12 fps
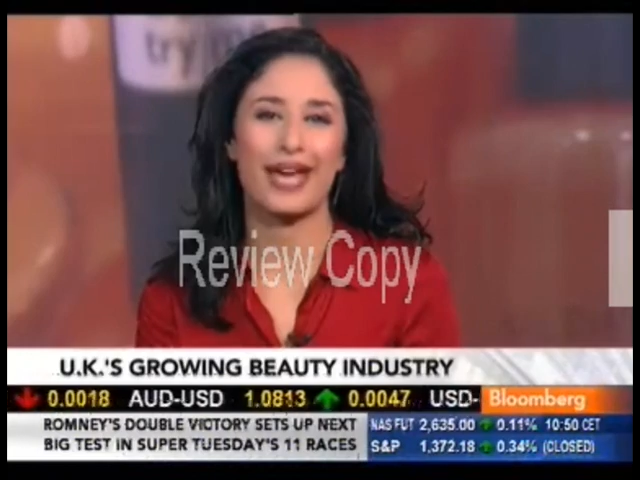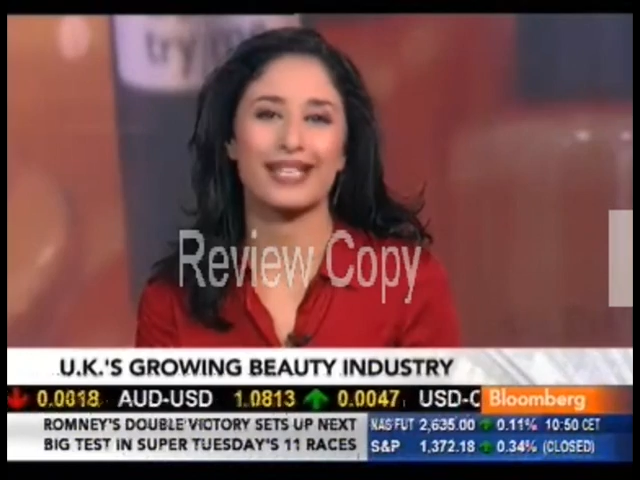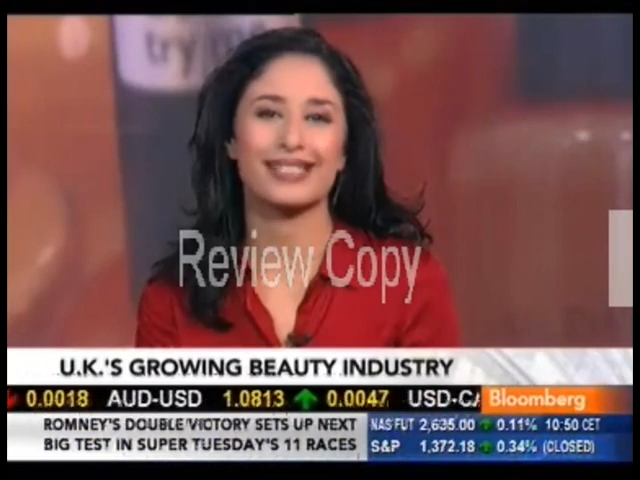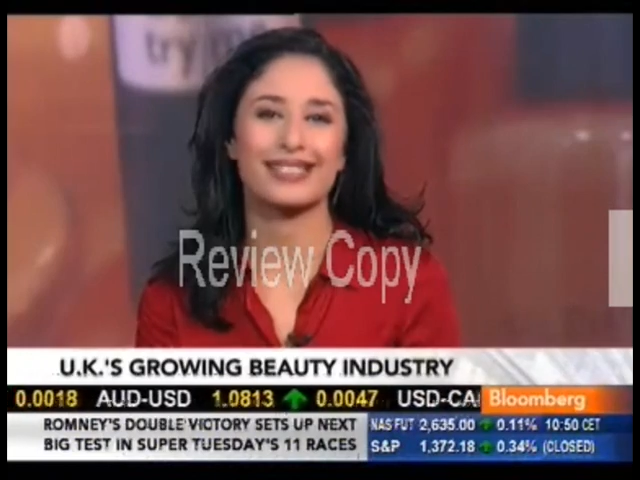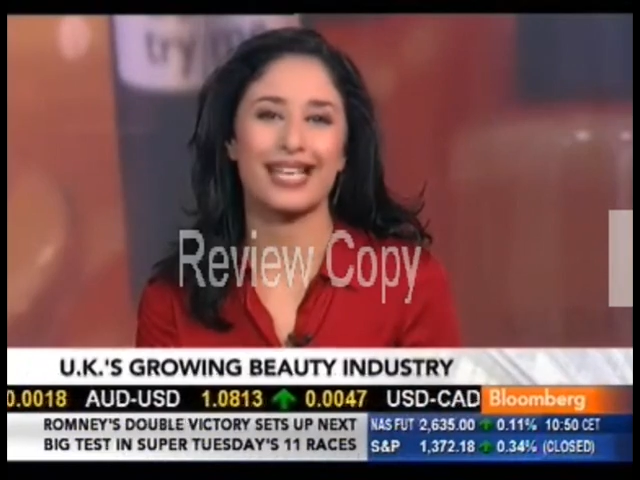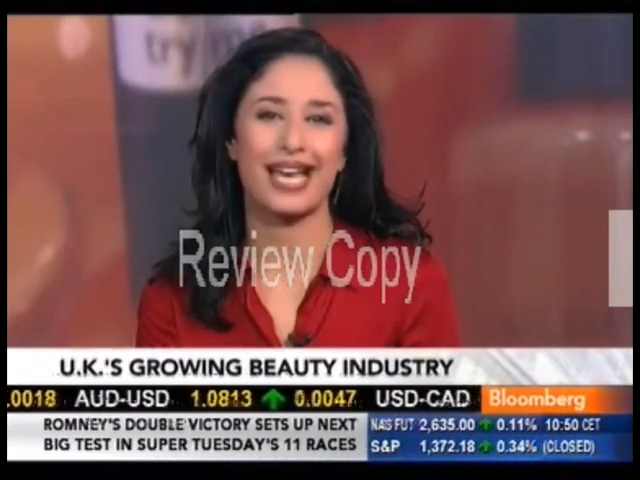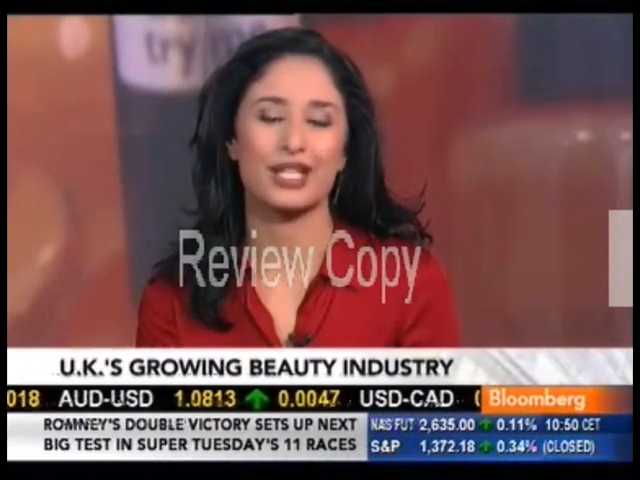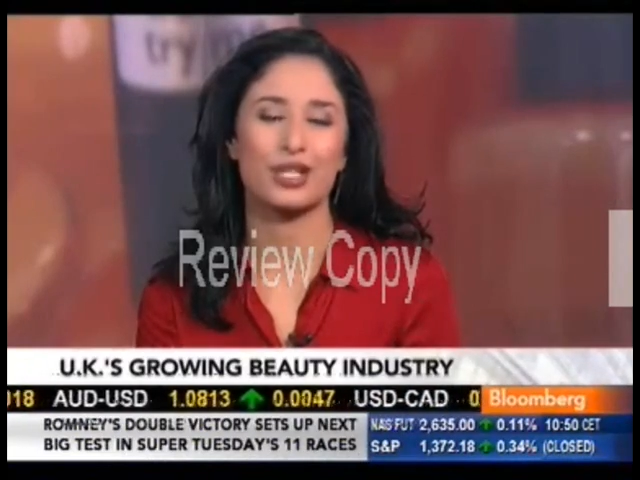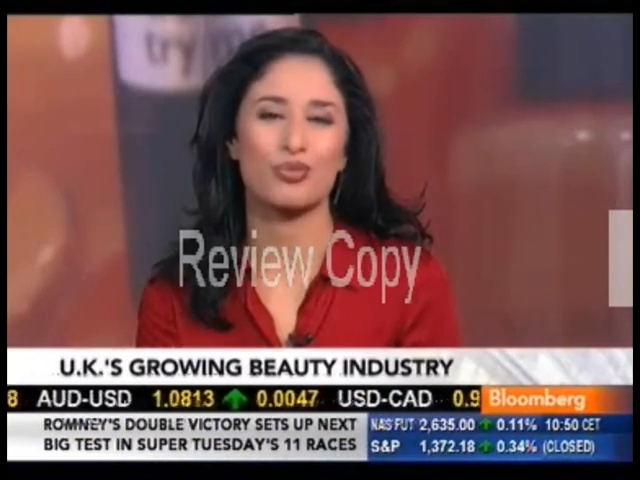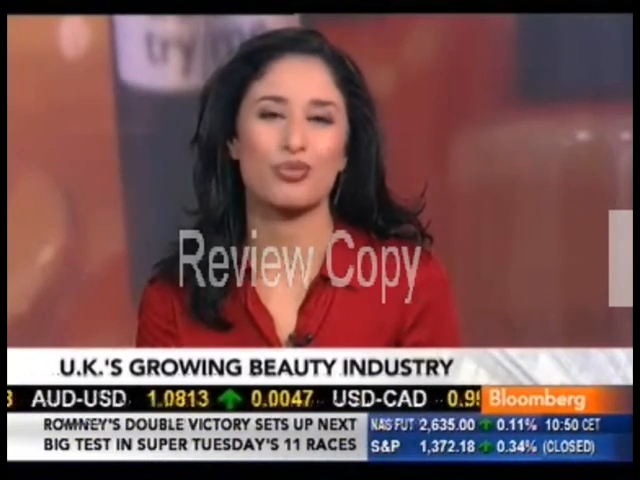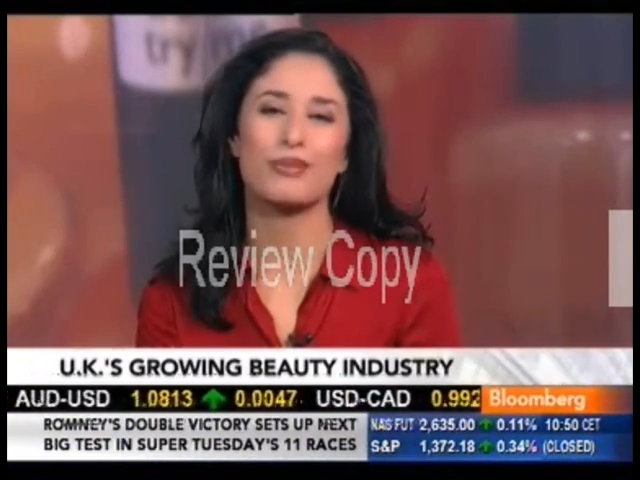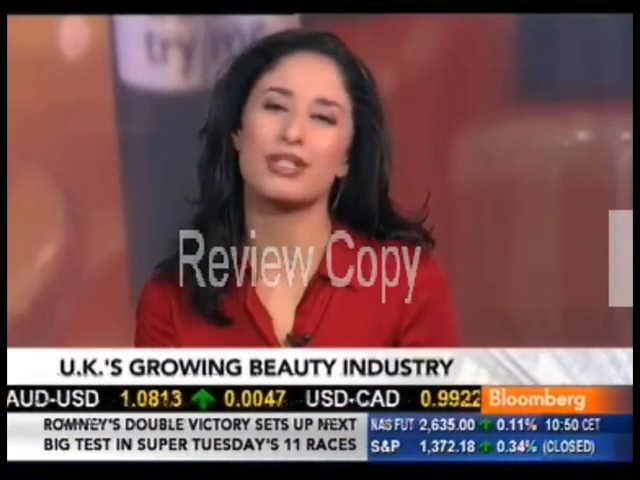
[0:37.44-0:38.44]
base,
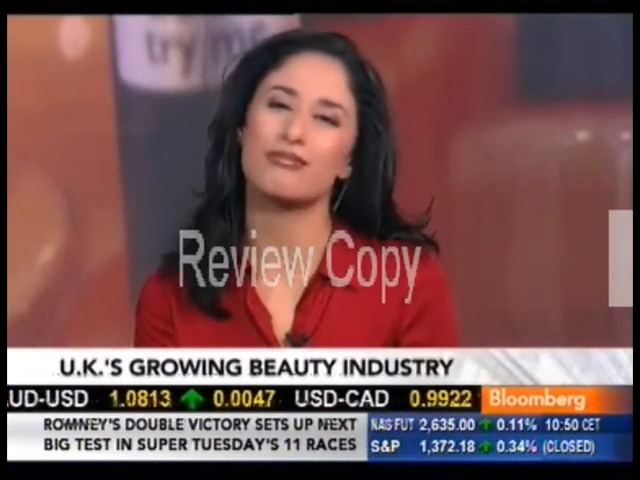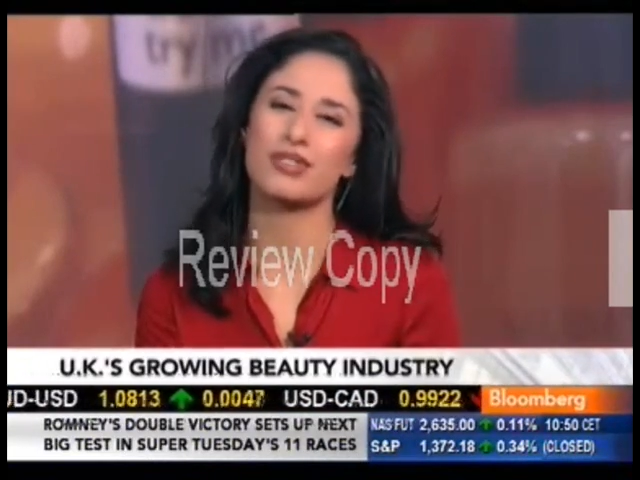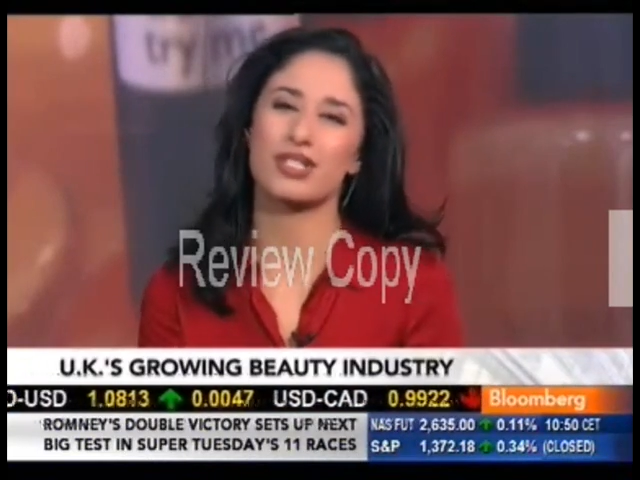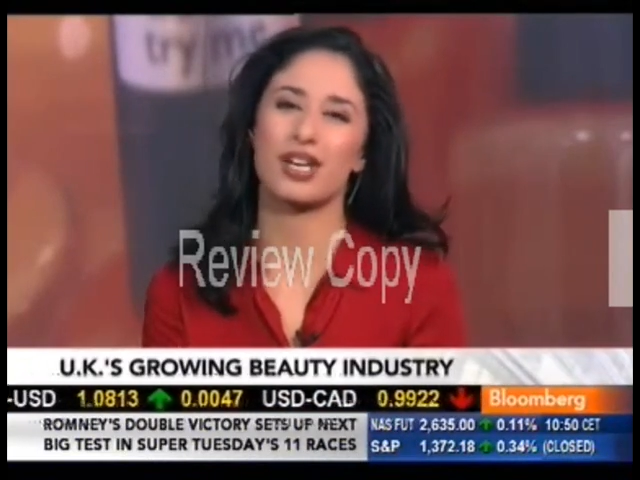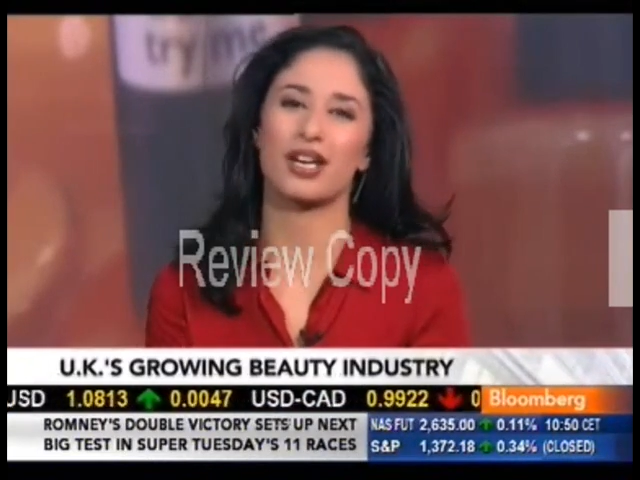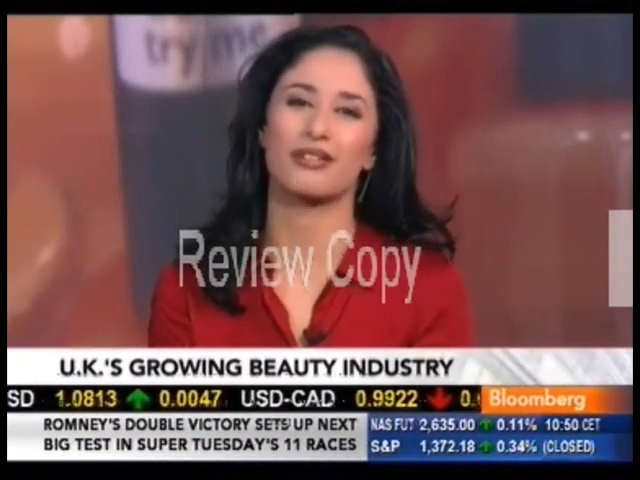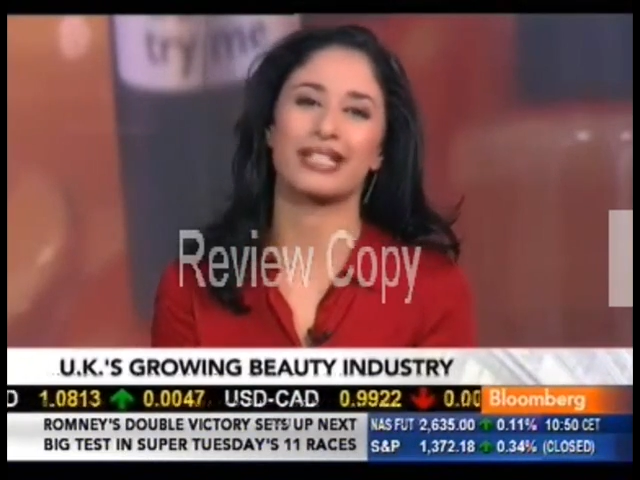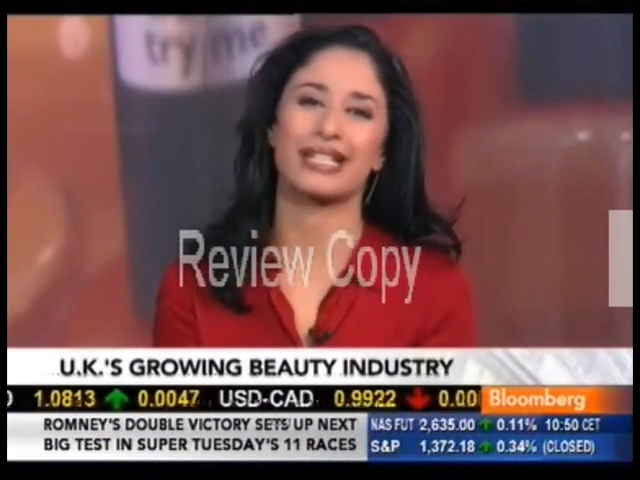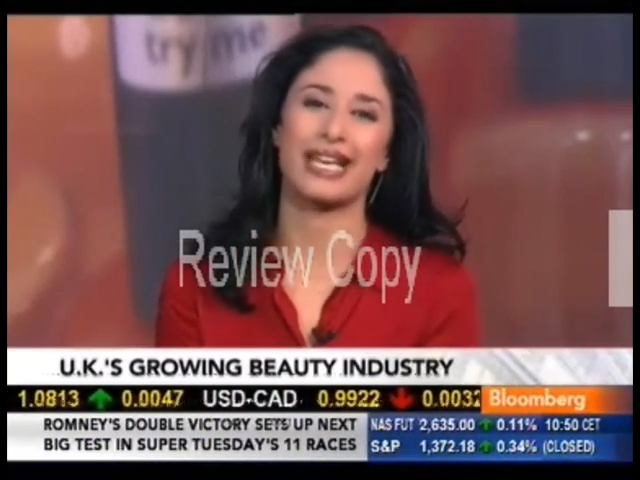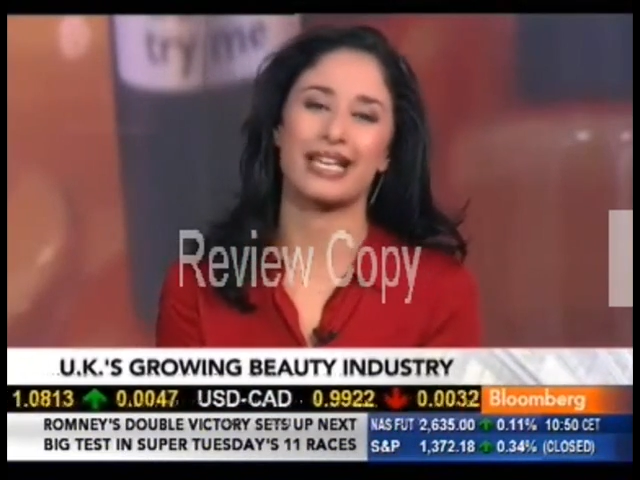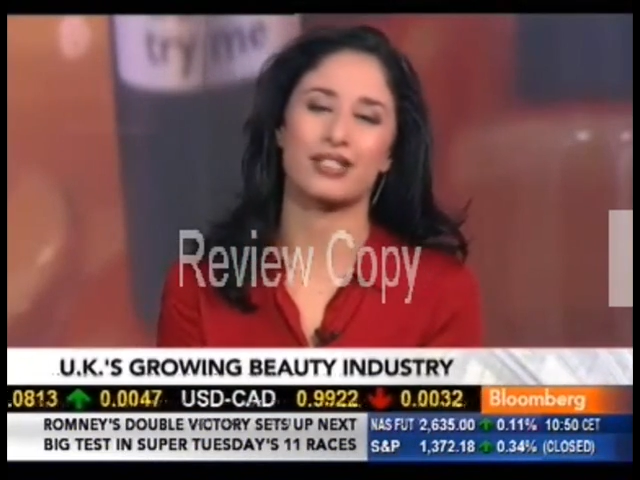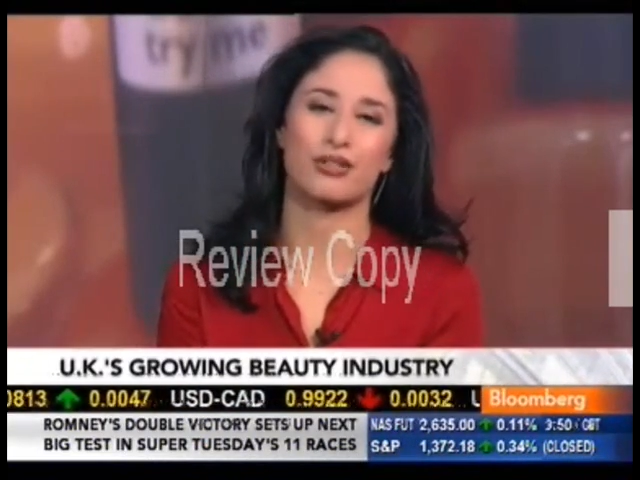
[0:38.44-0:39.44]
and women retiring
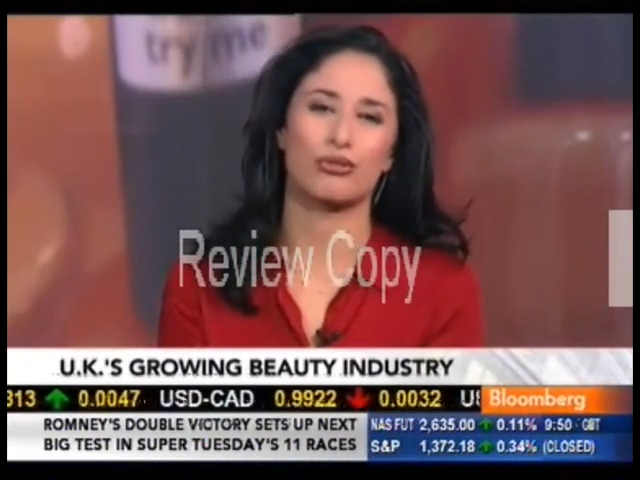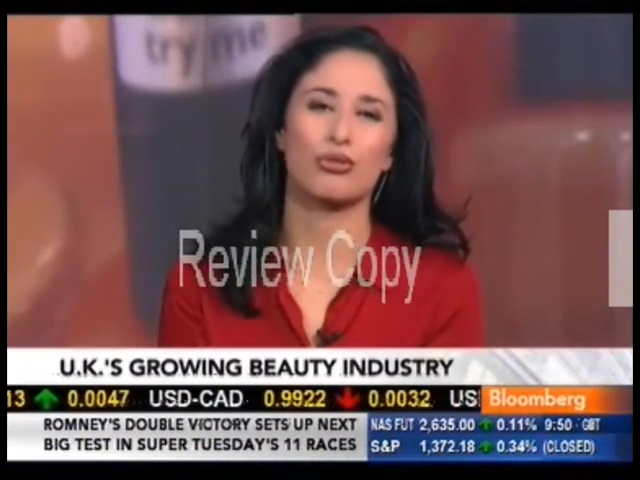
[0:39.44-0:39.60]
later